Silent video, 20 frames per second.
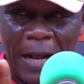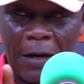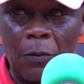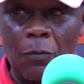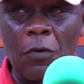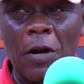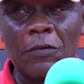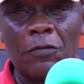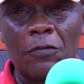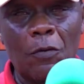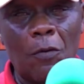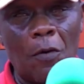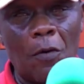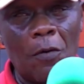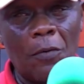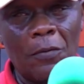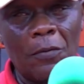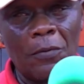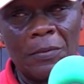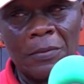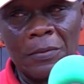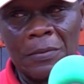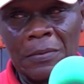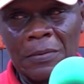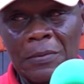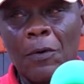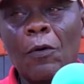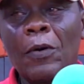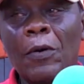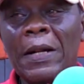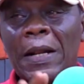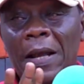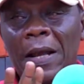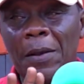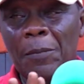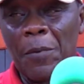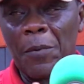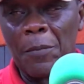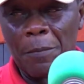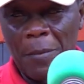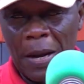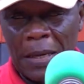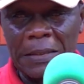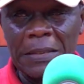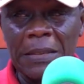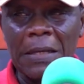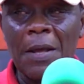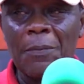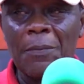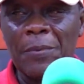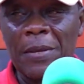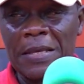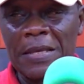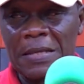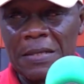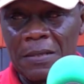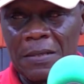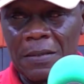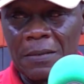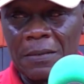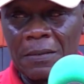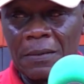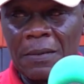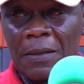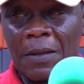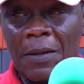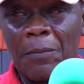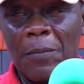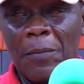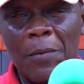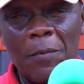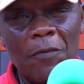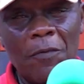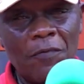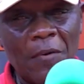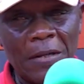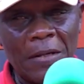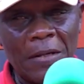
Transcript: bo aso one me man in a pin. Let me find